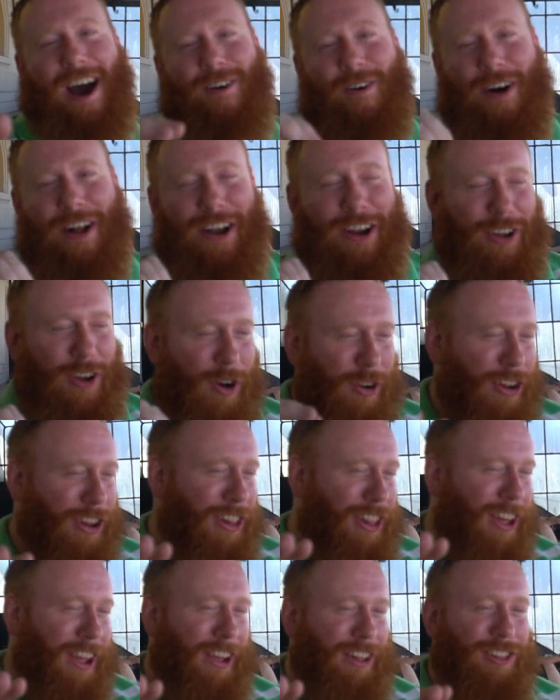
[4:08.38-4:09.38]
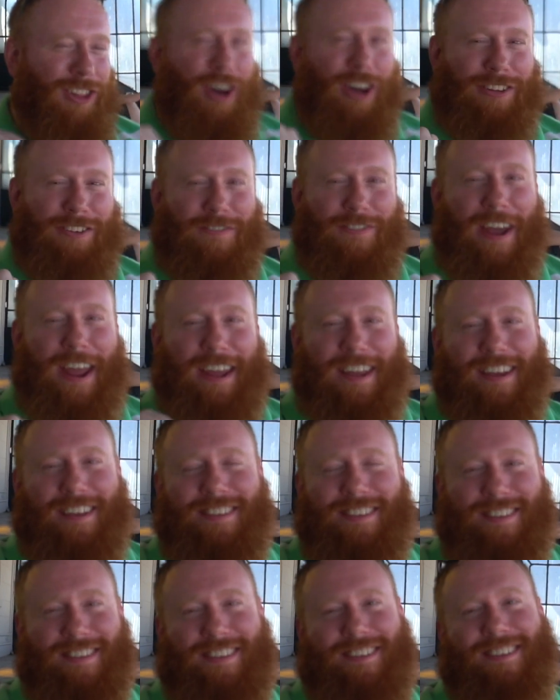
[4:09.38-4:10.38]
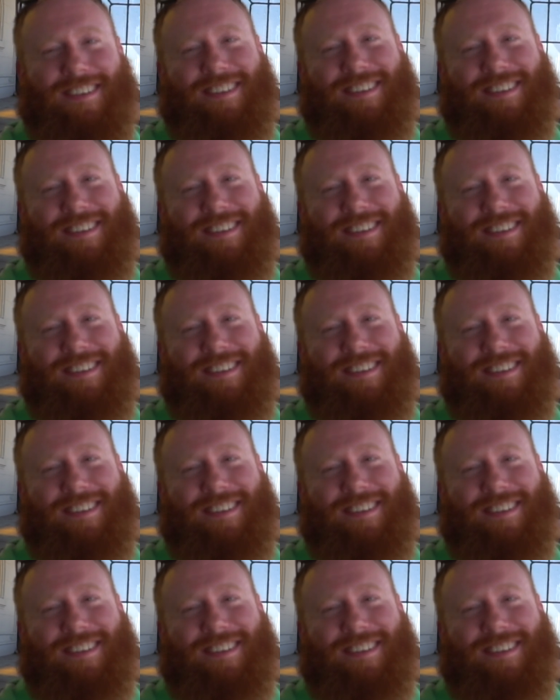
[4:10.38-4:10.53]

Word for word: I want to go to like Las Vegas,